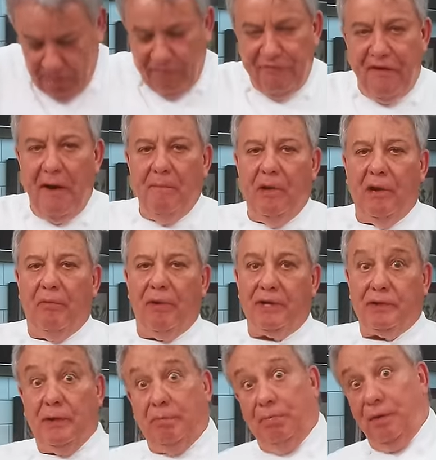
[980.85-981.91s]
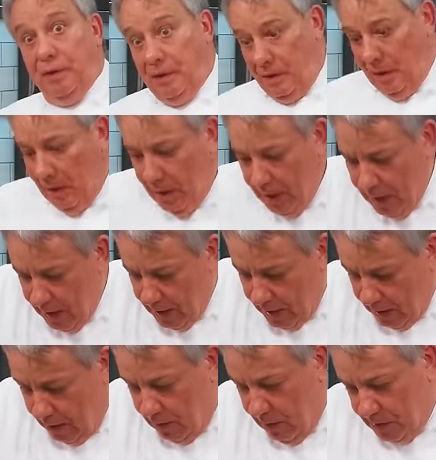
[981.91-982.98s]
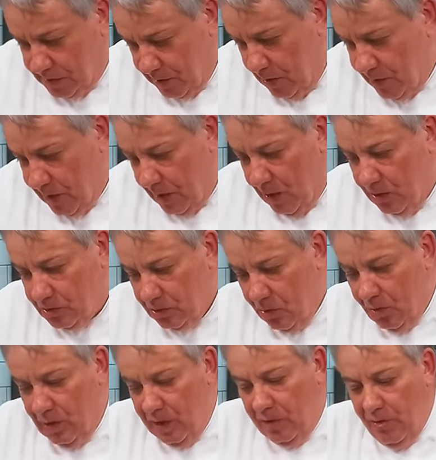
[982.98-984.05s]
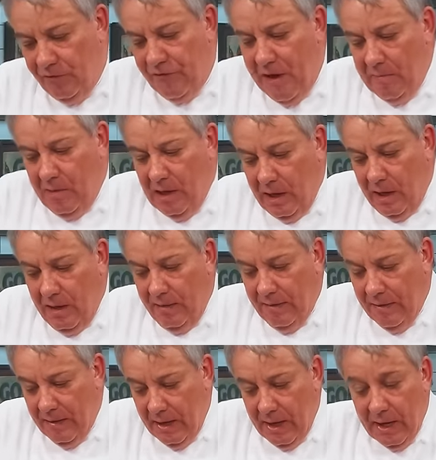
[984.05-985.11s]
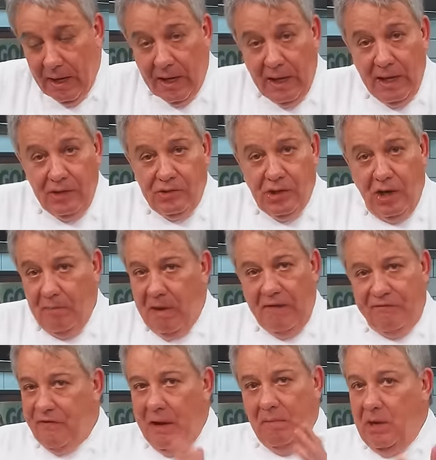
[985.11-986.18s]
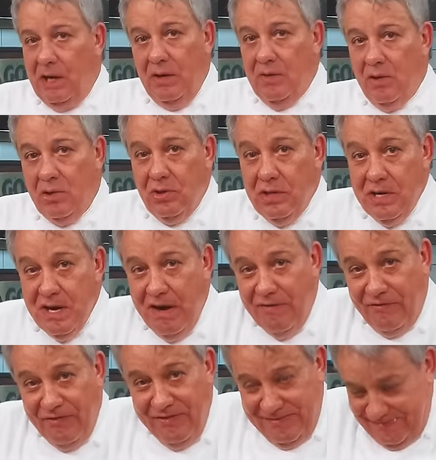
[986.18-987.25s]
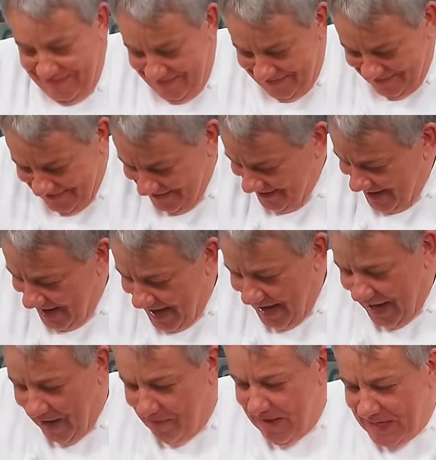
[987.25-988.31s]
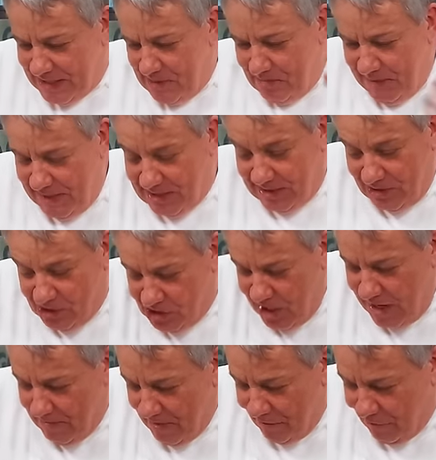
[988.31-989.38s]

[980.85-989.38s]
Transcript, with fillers: a family recipe. Oh, I said, okay, oh, so only your family, eh? Can enjoy. My family, no good enough. A recipe is to share, my